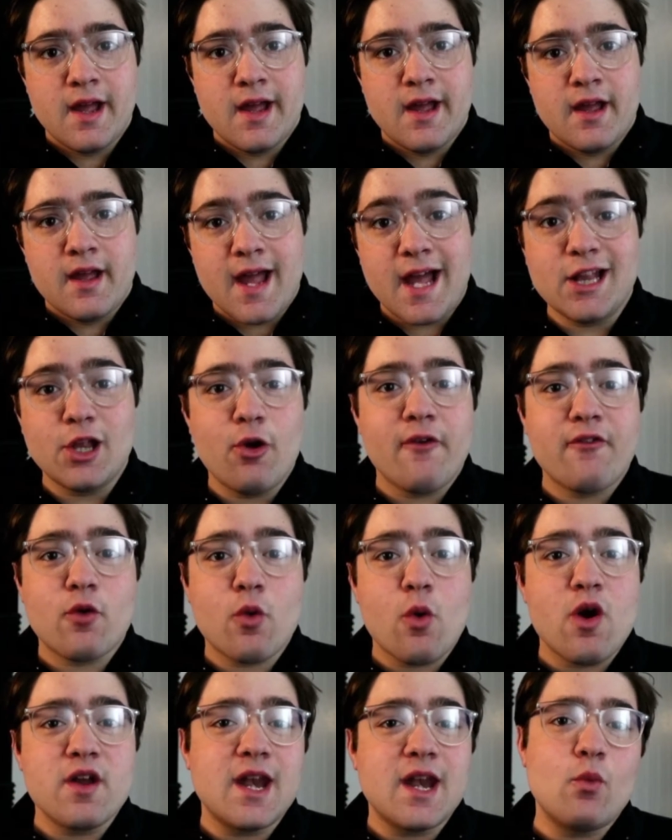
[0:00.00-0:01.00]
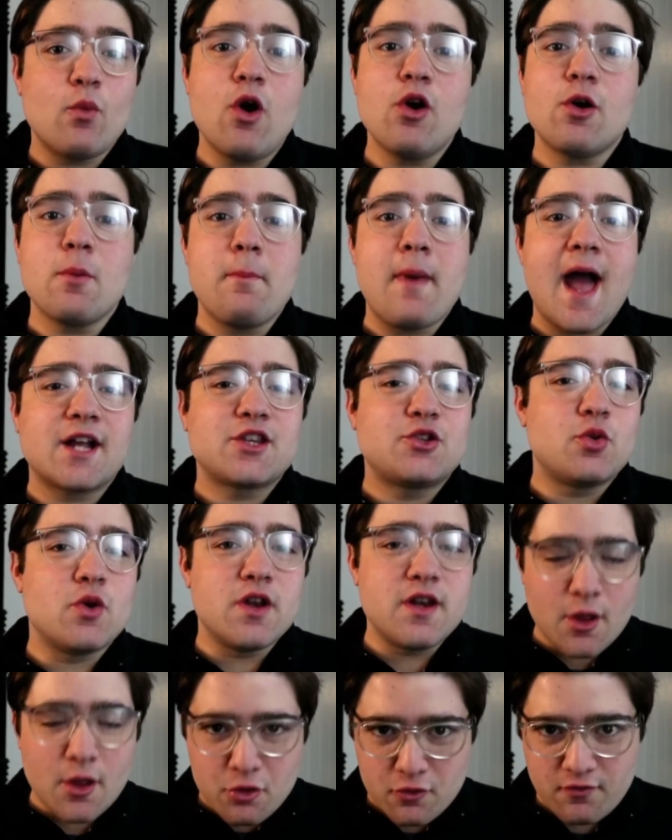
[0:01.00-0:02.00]
Hello everyone and welcome back to
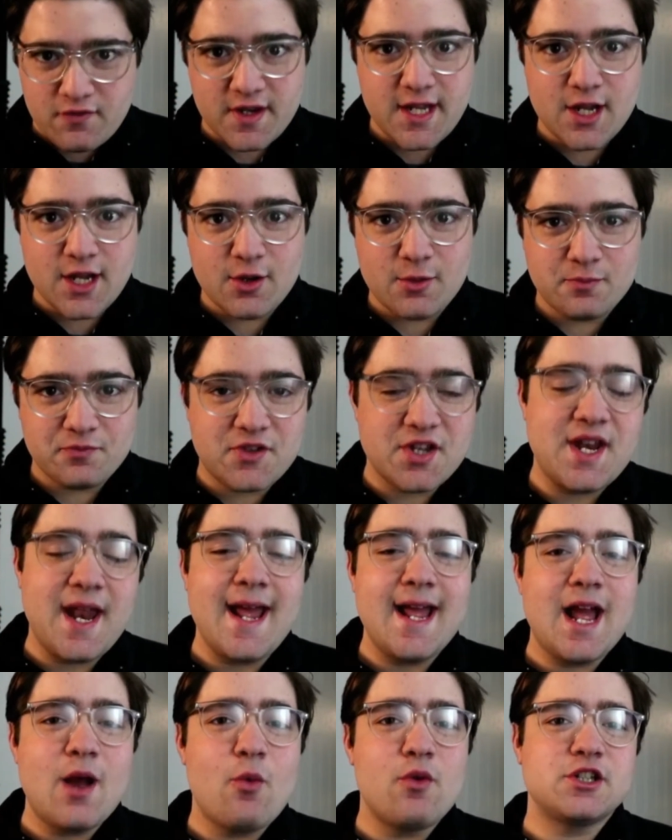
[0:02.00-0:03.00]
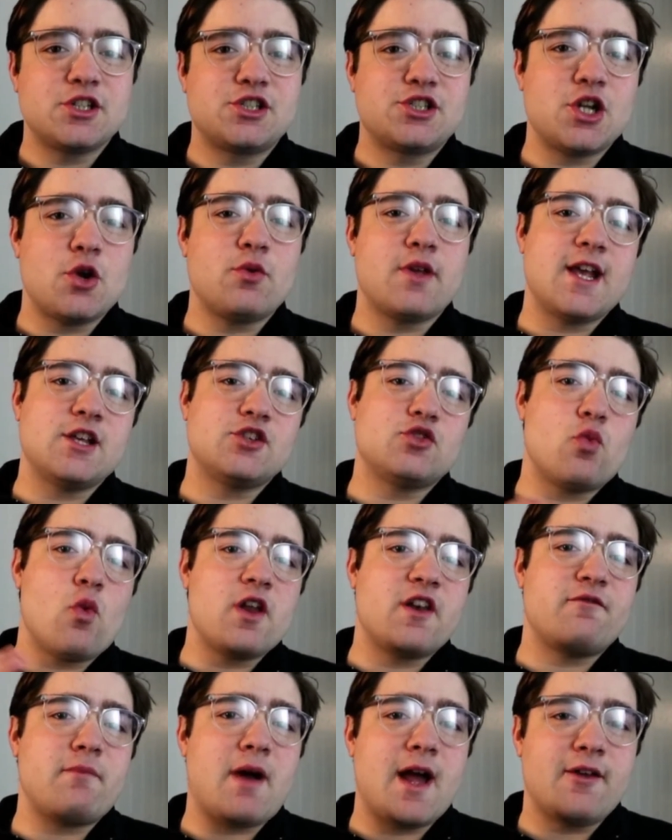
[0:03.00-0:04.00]
another video. Today I want to showcase one
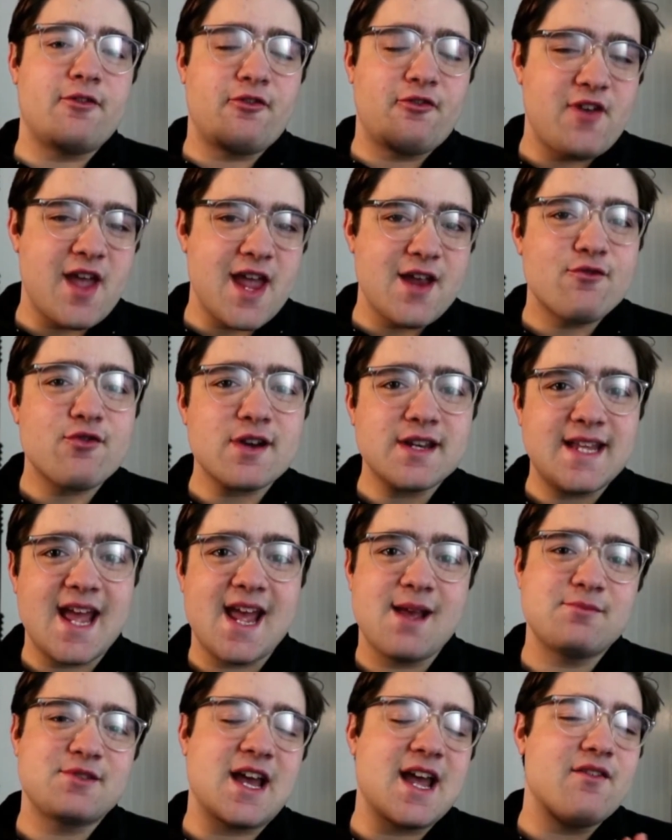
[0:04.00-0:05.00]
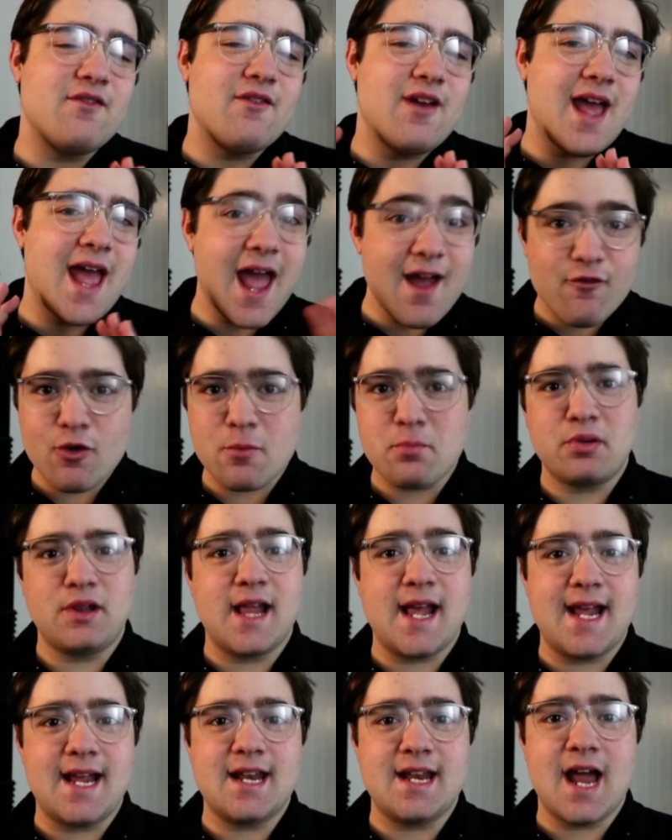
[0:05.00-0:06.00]
of my favorite games I have ever
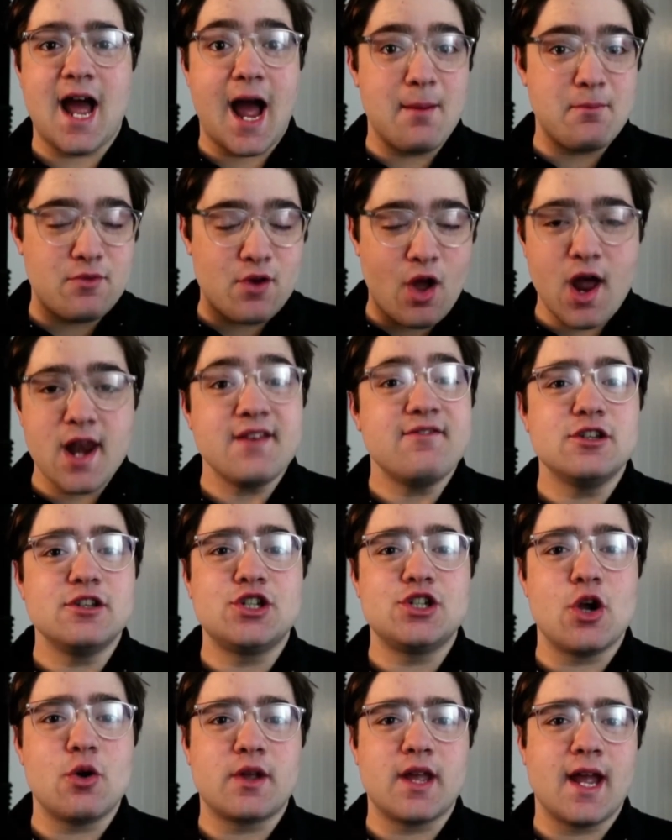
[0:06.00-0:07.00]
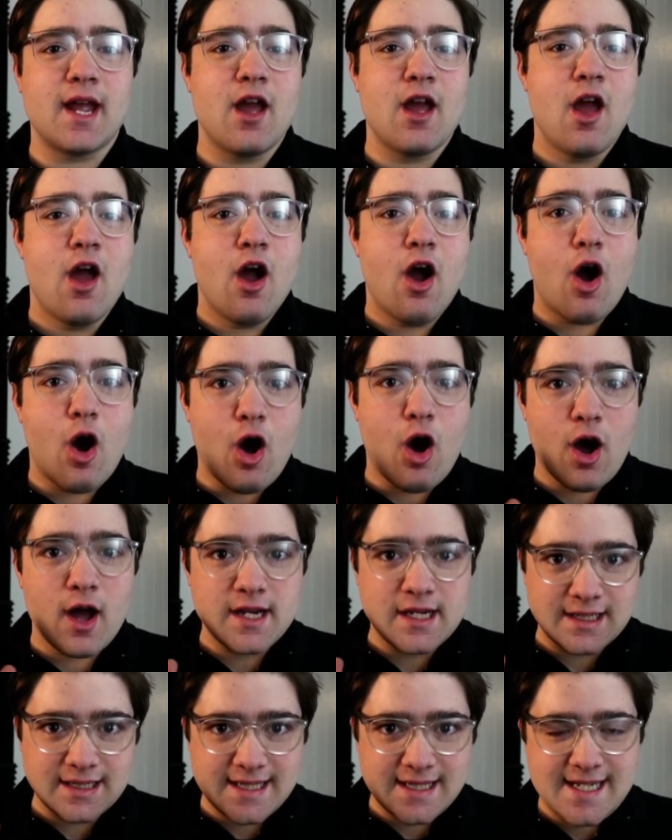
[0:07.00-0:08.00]
played, I'm not even joking, on
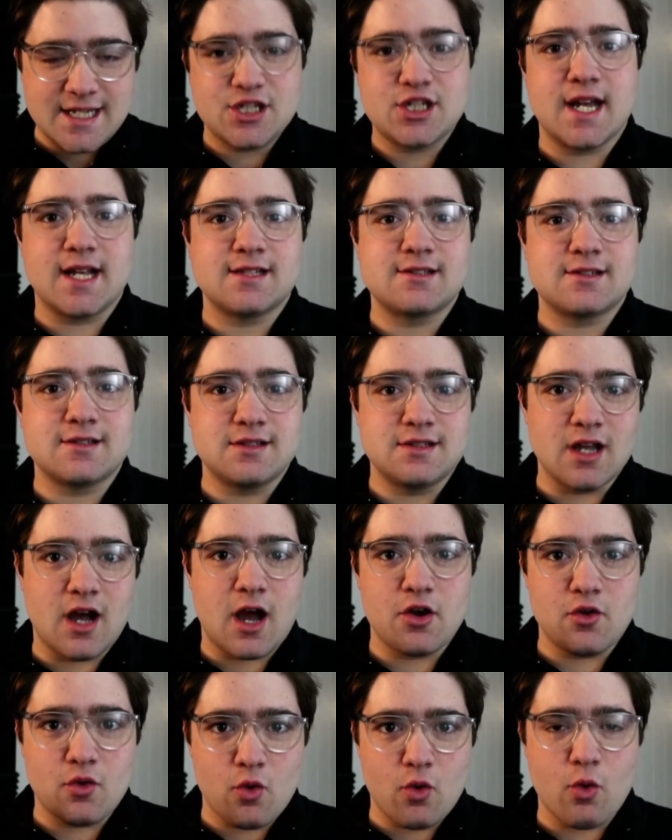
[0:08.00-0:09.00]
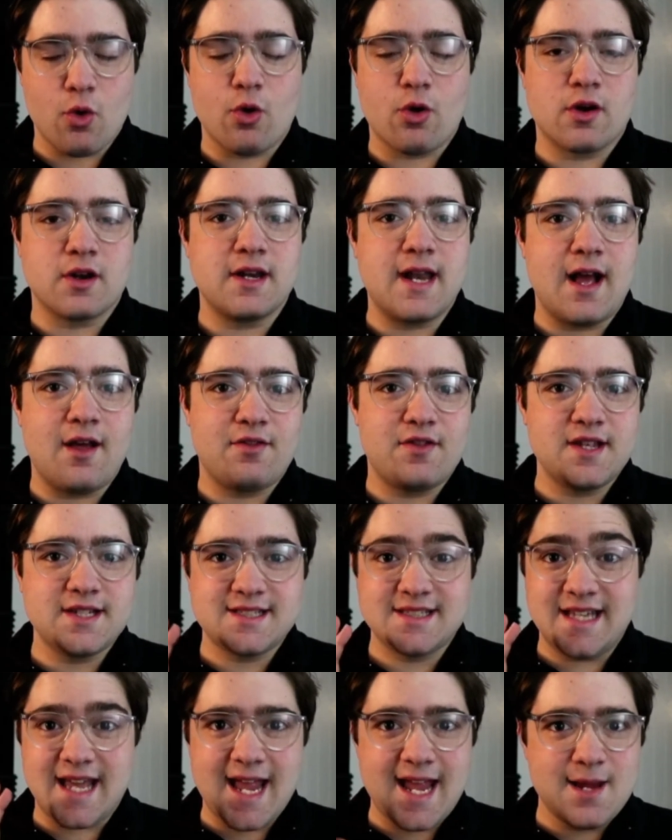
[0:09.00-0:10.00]
Lichess.org. Now this
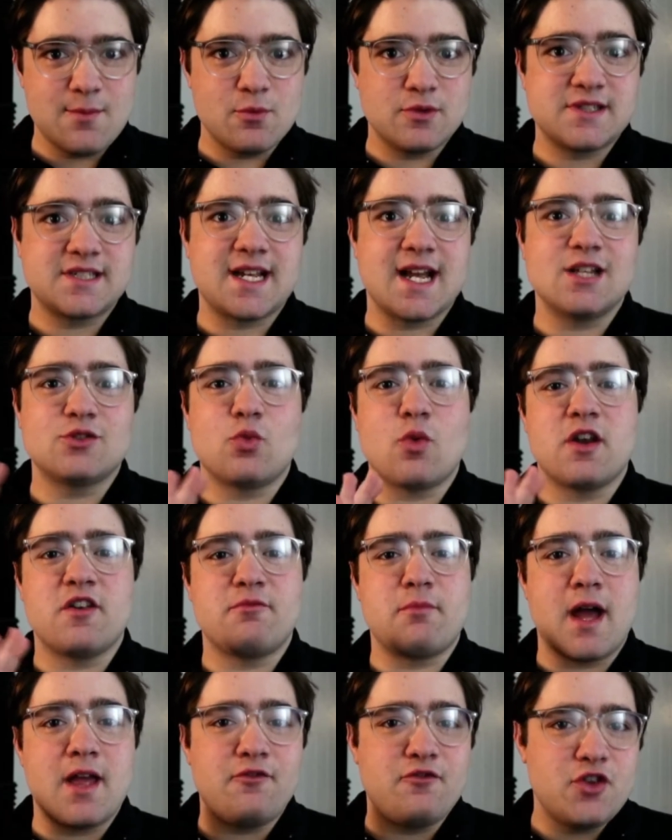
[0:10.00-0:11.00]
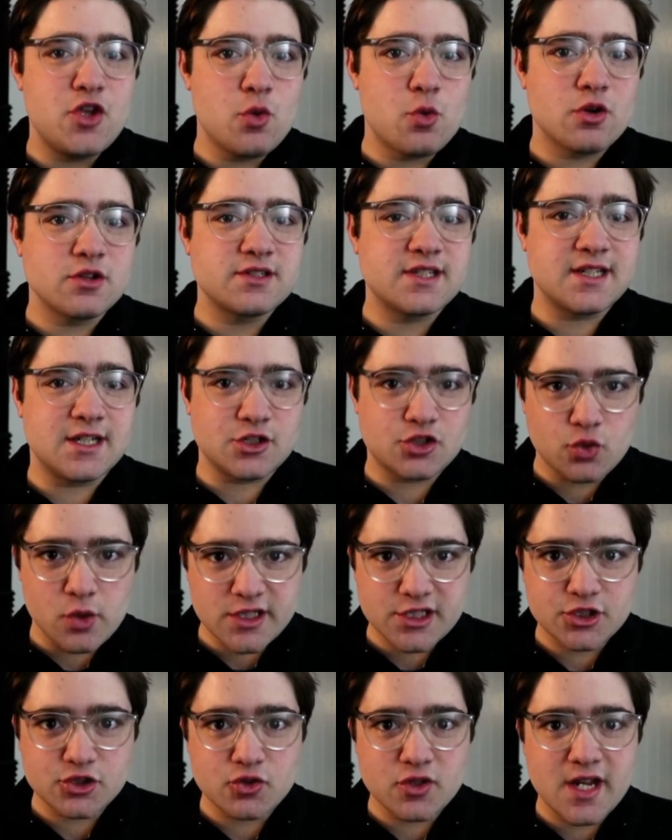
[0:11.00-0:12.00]
game was against one of my viewers in a
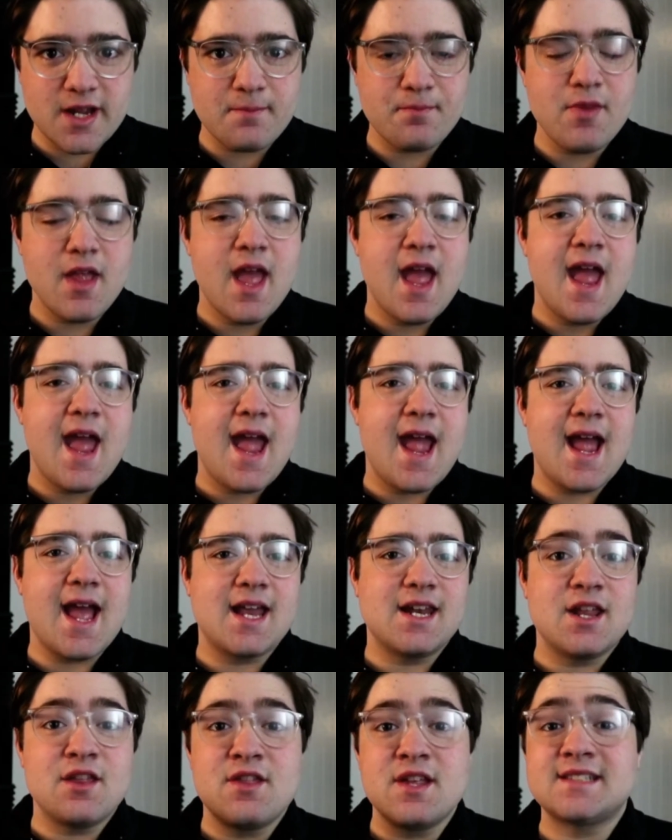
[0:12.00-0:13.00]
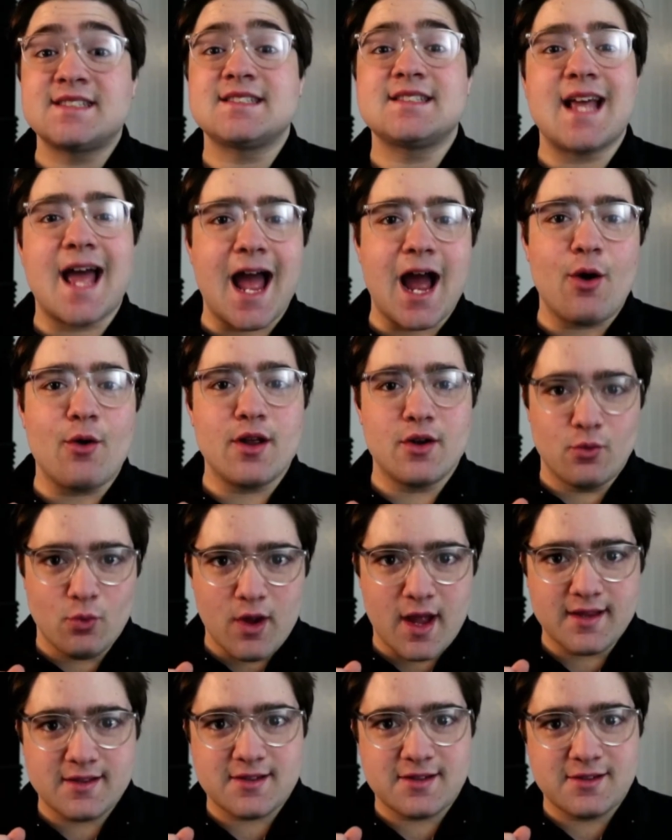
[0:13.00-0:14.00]
Twitch stream, and this is how it went.